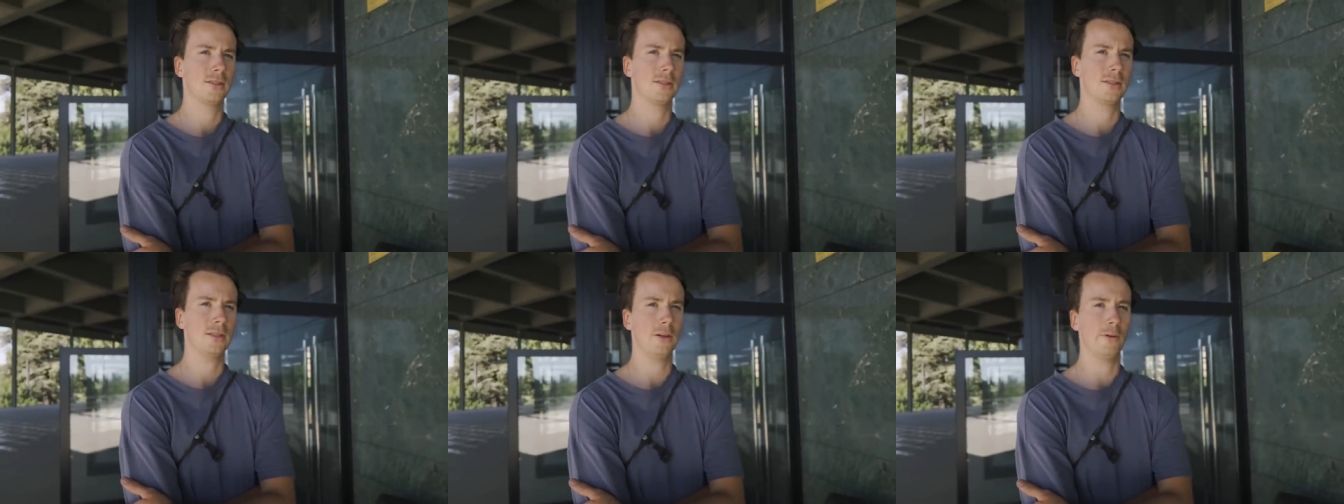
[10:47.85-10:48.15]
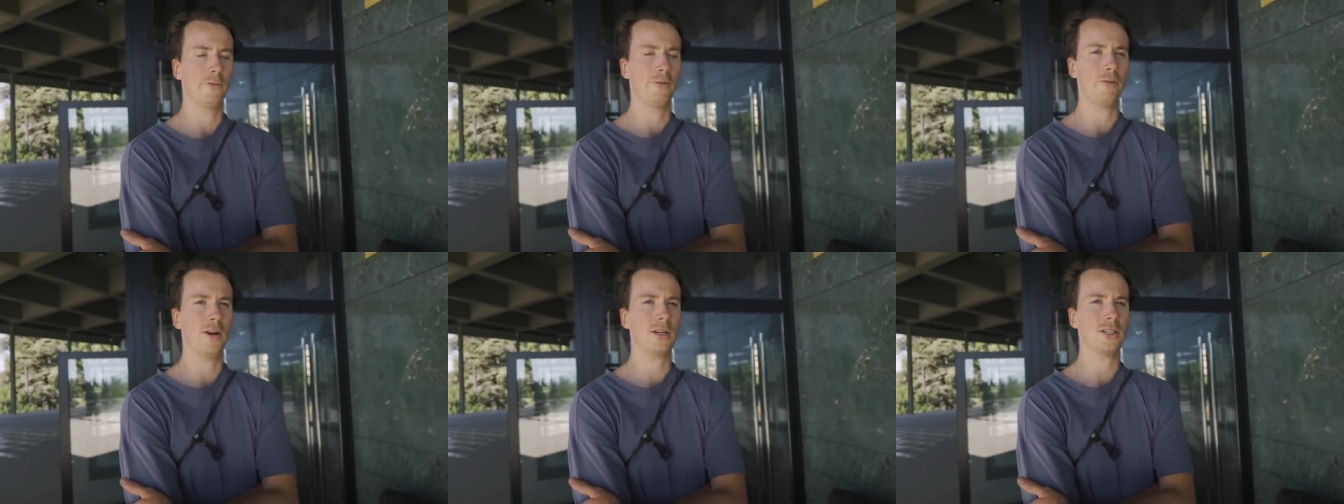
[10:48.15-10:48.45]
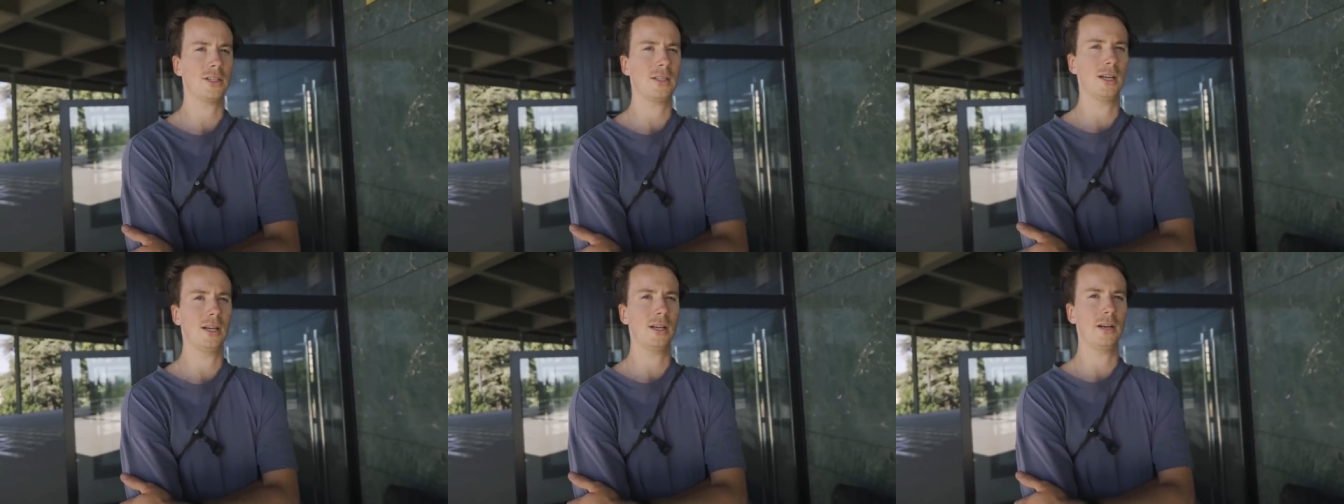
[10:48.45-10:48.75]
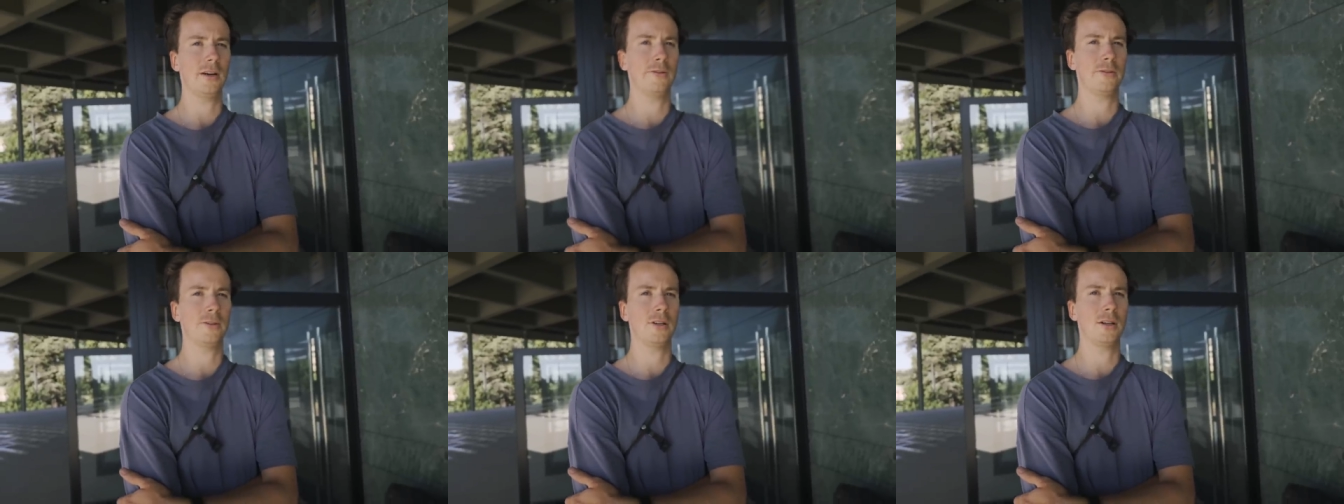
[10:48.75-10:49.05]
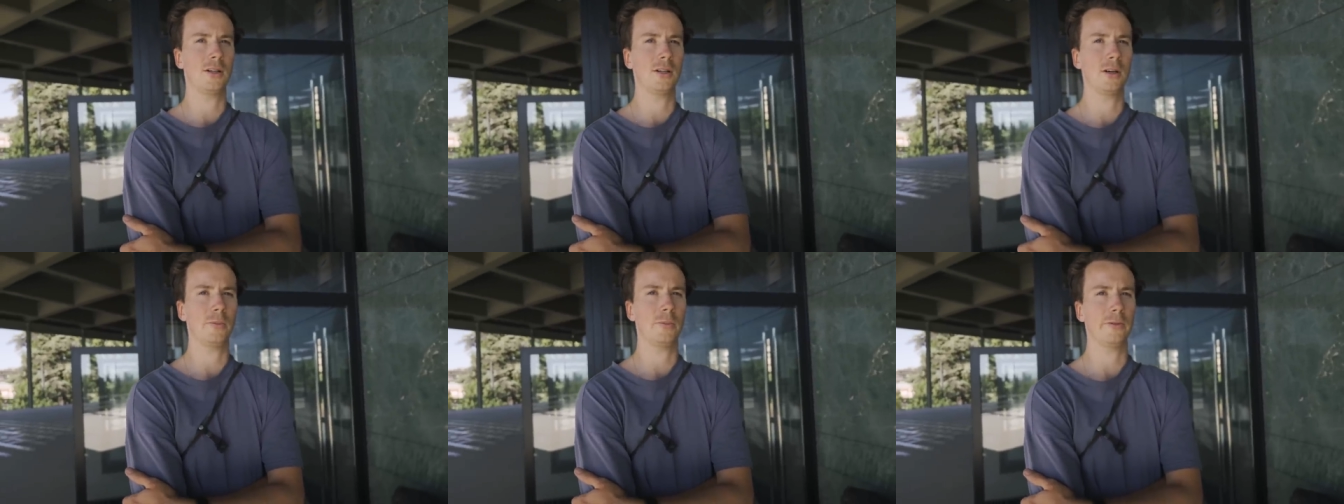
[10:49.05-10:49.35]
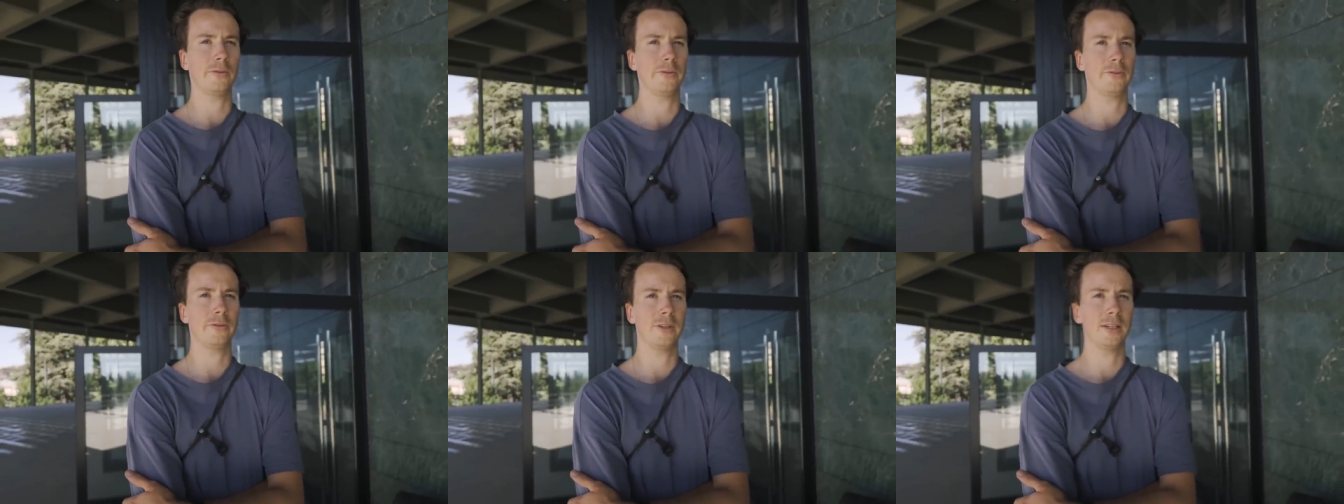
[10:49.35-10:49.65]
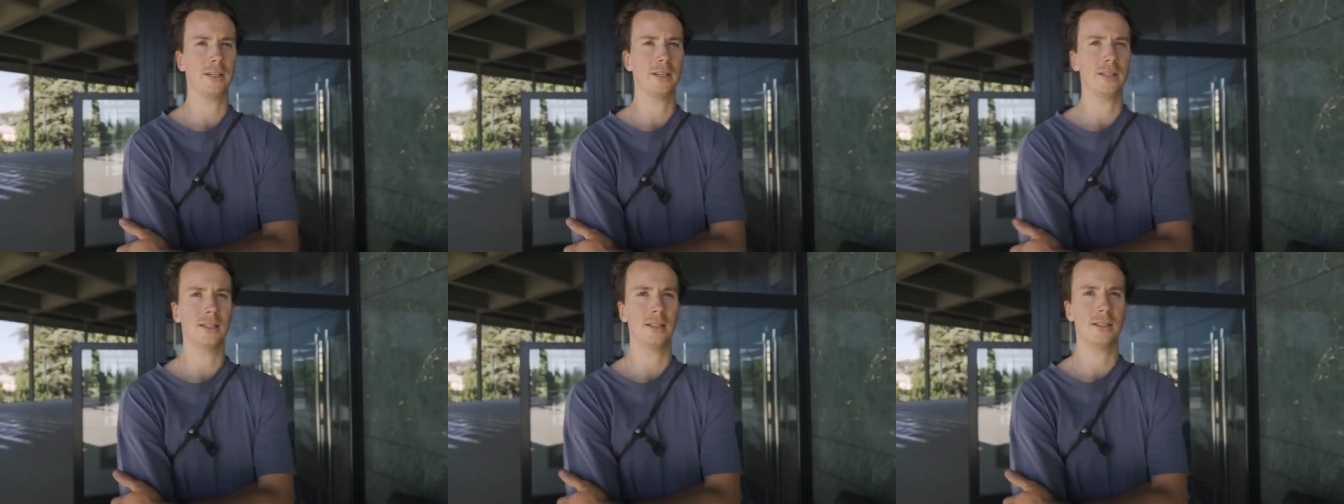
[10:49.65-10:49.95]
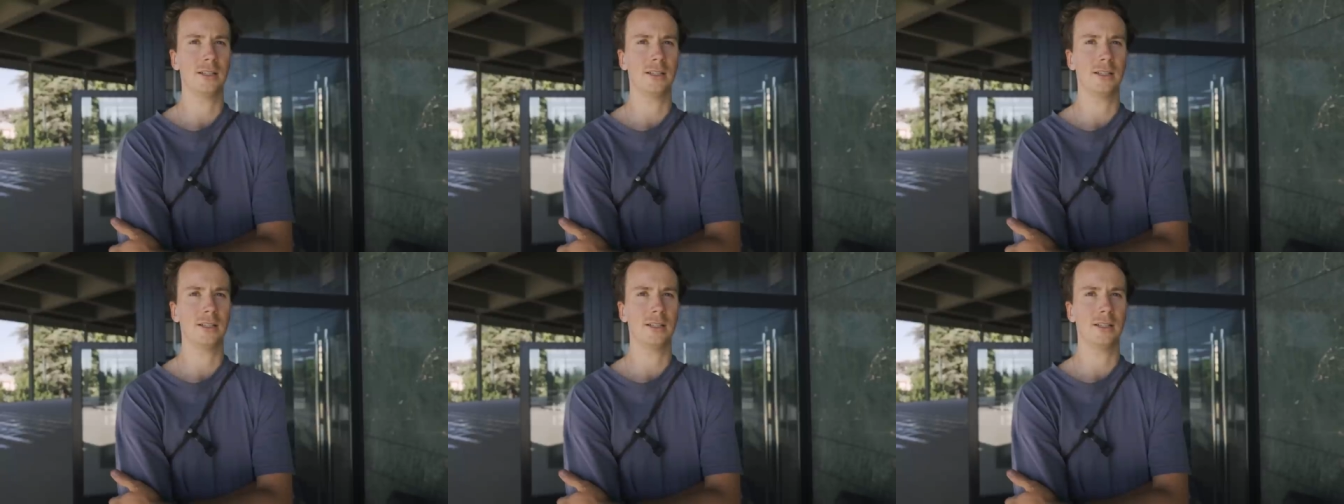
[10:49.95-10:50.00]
Still fresh, I think, after a couple of... Uh...